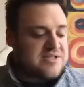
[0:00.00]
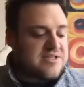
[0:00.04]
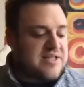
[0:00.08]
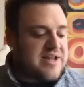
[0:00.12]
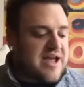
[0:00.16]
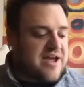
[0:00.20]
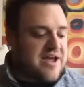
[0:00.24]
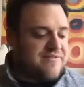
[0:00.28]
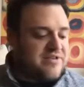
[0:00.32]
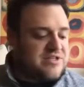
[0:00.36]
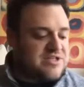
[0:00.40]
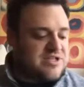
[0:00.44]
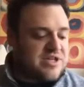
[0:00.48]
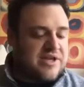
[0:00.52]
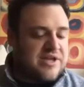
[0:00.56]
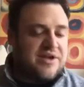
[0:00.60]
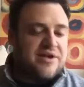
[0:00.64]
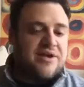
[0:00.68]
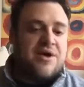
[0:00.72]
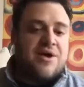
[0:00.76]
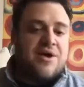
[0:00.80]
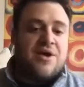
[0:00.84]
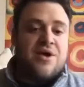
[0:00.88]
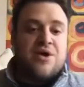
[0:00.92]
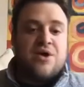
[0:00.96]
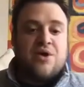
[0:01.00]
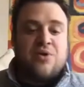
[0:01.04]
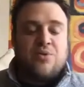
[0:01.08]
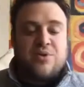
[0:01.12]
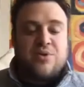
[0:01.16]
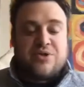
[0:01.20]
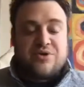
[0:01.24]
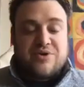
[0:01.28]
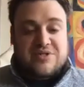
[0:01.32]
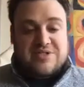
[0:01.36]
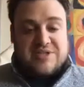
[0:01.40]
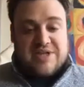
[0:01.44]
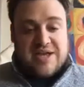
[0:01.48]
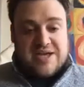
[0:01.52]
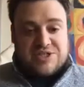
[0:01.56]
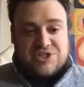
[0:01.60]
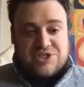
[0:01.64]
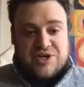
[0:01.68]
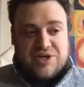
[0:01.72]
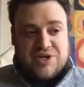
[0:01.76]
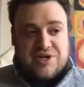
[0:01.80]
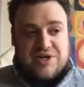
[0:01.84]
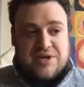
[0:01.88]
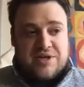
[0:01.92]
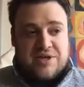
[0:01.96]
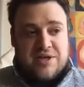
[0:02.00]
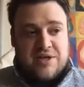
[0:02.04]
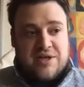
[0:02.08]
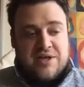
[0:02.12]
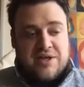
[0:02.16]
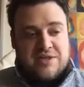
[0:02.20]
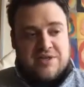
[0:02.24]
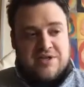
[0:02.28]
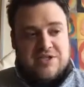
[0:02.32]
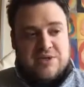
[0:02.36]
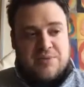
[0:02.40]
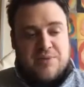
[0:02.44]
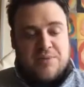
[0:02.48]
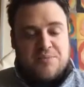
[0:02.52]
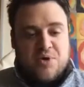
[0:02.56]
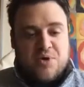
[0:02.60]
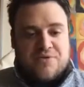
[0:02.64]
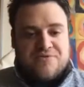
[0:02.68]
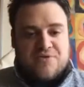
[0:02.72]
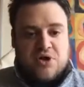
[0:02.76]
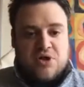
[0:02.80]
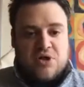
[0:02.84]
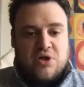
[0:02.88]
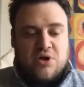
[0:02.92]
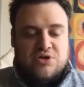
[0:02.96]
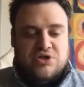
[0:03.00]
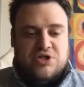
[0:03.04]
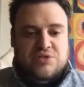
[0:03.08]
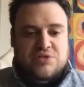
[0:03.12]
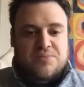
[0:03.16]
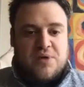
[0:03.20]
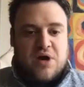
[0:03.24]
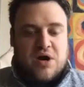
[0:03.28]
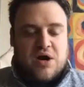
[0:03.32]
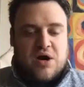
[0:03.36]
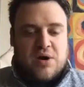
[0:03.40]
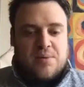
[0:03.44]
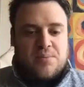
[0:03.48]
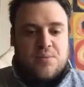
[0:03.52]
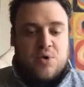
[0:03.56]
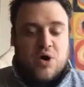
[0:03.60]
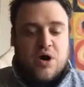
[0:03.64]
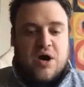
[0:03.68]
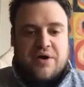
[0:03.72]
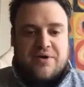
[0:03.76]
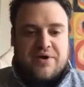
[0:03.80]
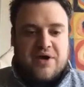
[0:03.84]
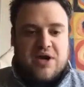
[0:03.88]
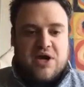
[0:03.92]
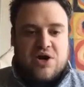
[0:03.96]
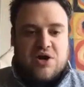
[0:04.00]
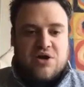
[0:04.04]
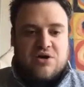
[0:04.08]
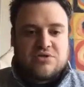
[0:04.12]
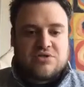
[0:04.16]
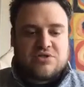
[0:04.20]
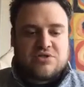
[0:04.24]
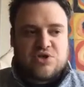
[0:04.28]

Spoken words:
Then obviously with the recession, there's gonna be more foreclosures, more REOs.